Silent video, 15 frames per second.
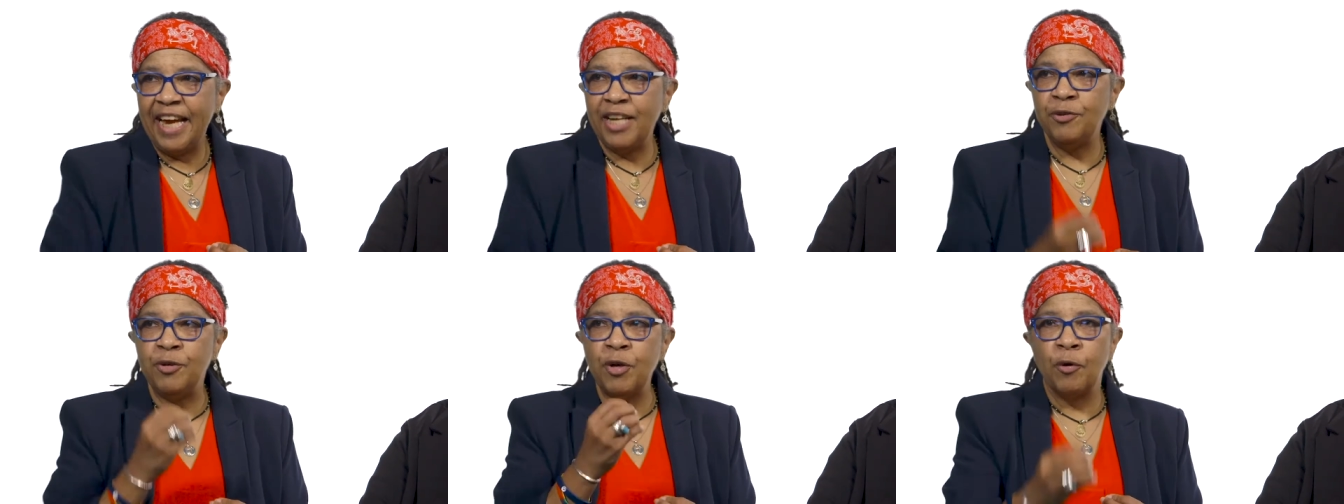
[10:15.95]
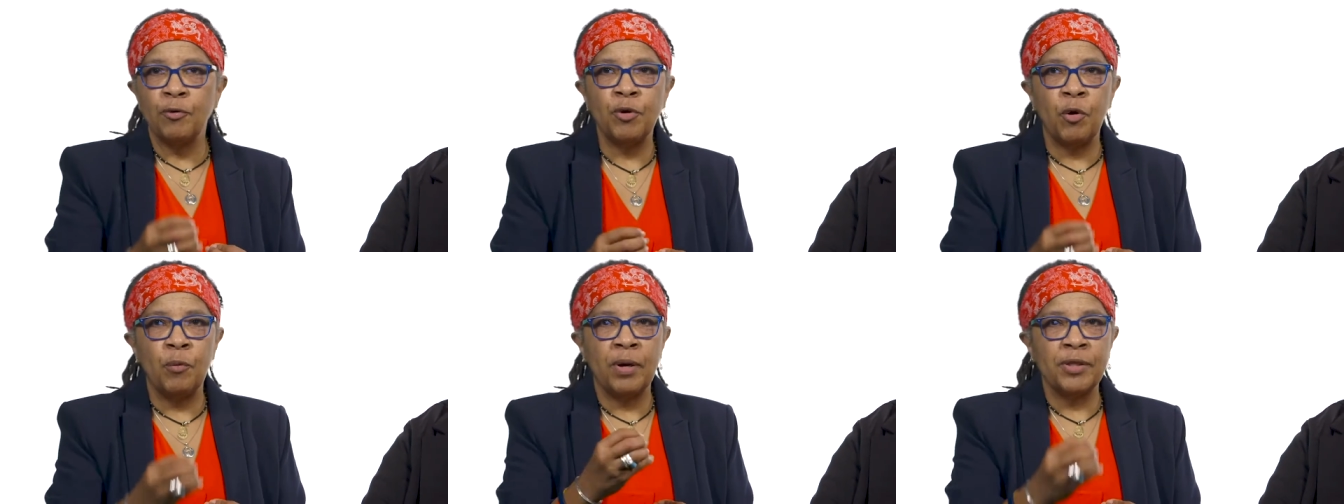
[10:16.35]
and you don't
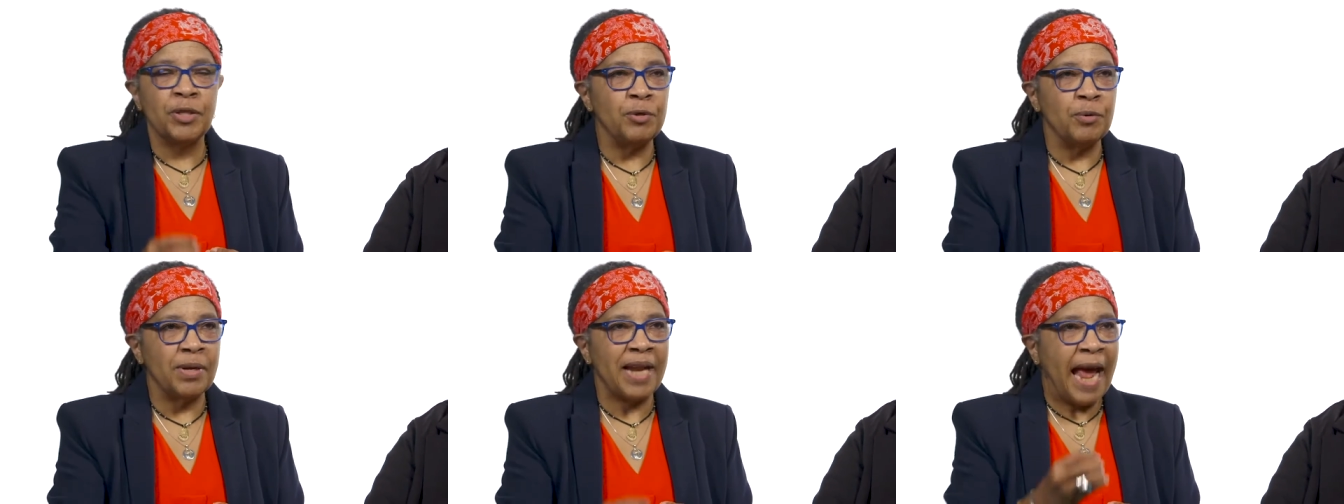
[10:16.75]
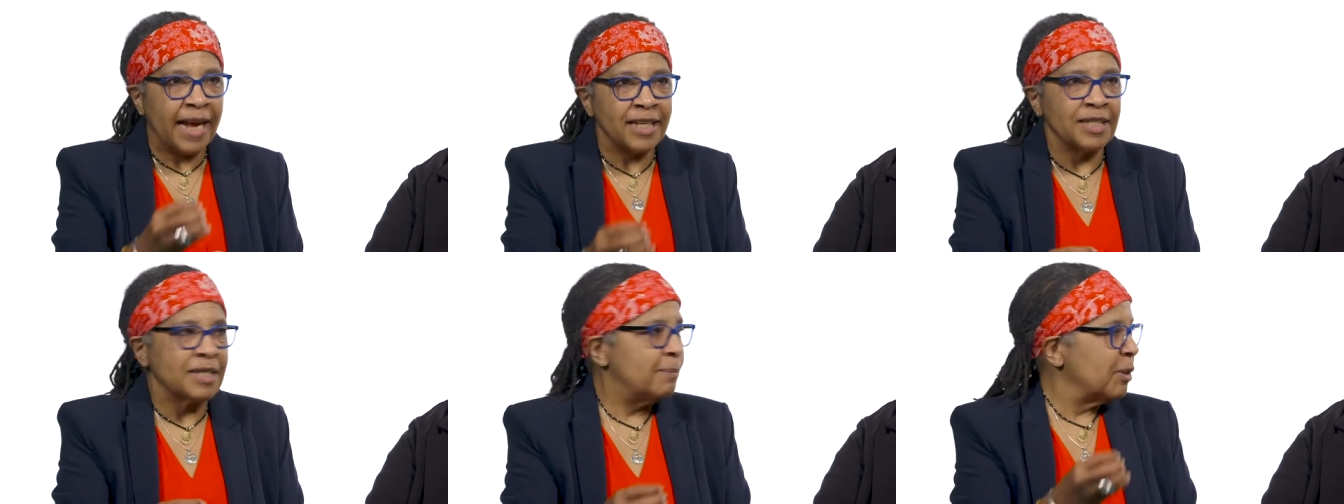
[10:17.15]
know whether you can
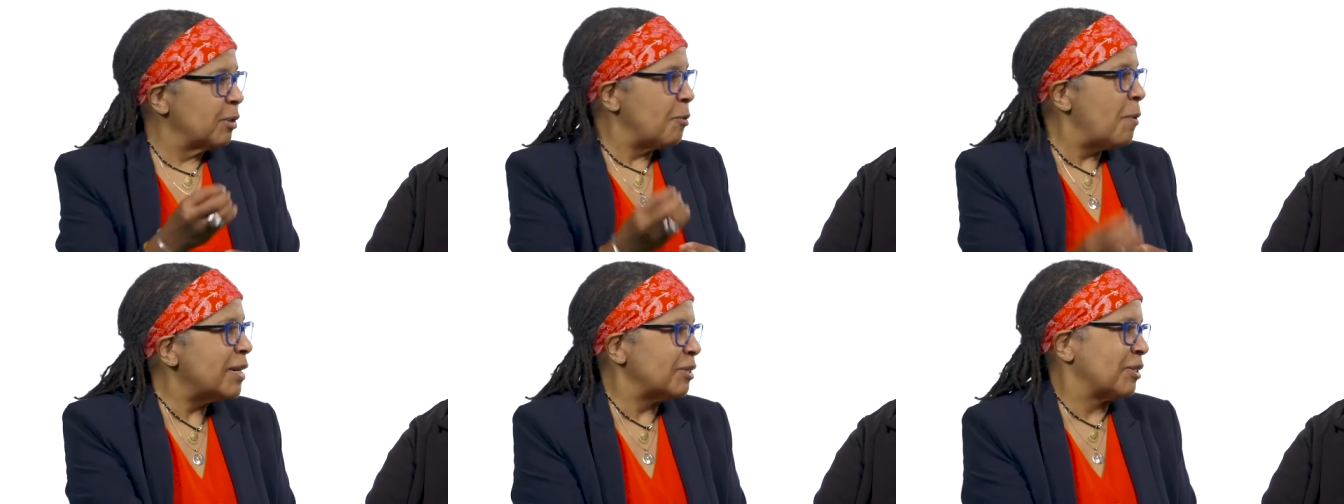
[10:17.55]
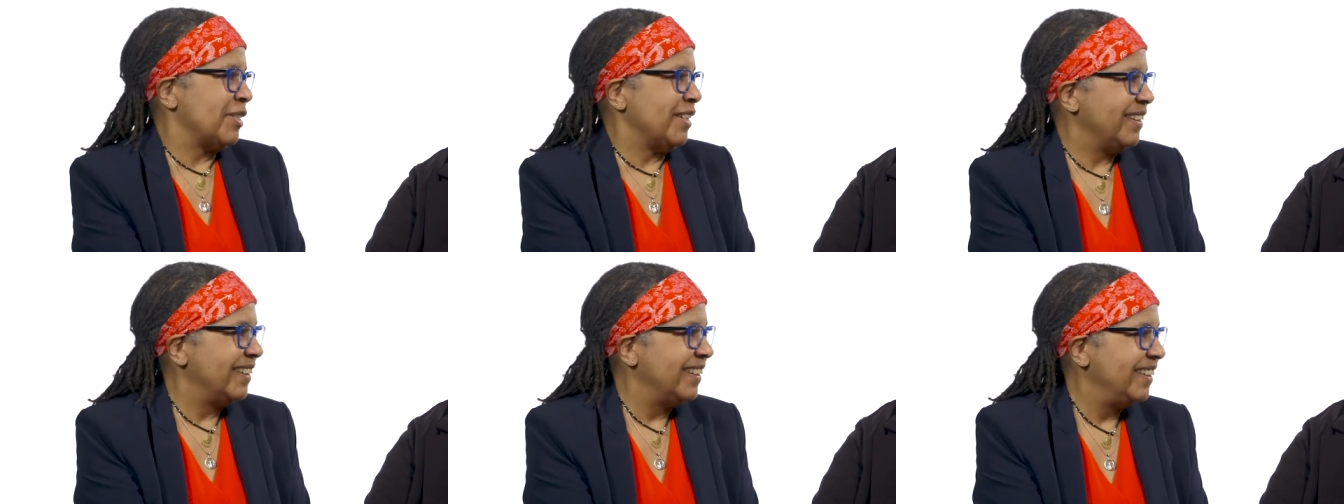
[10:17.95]
ask them the
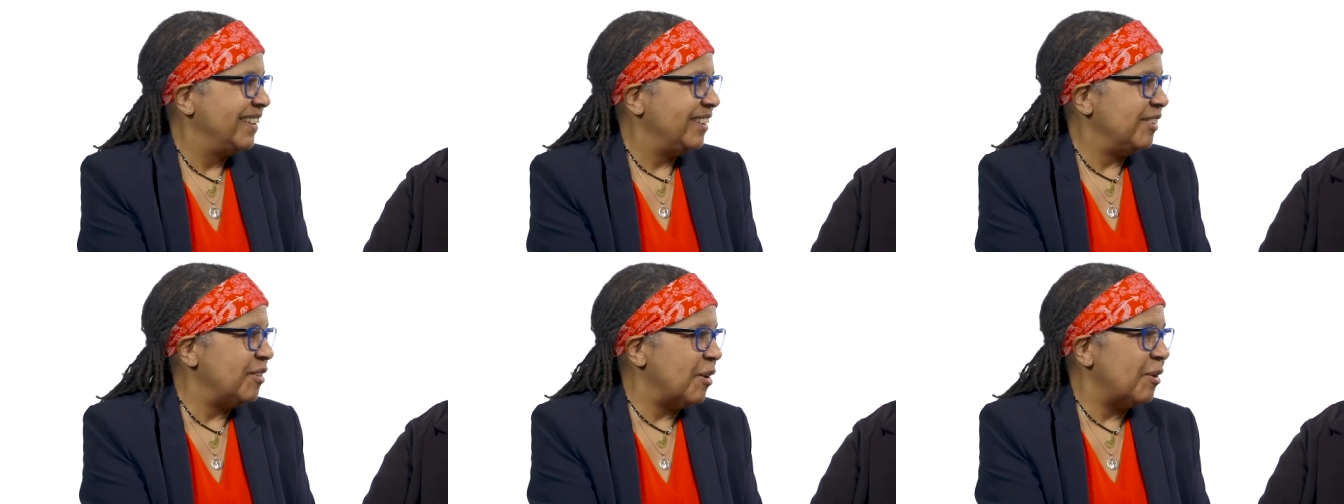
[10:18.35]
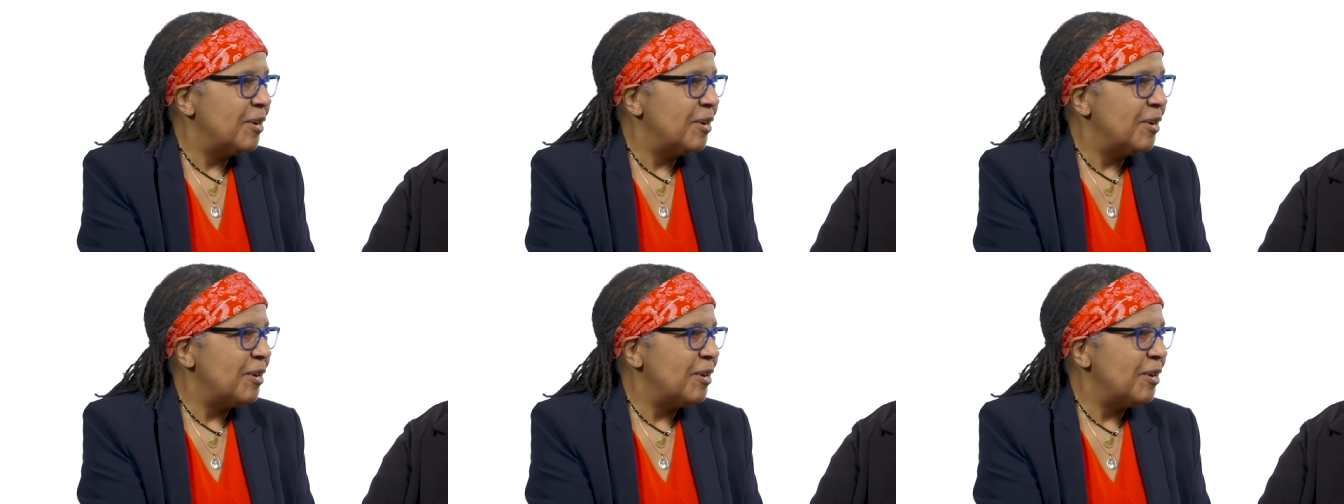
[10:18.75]
question. You know?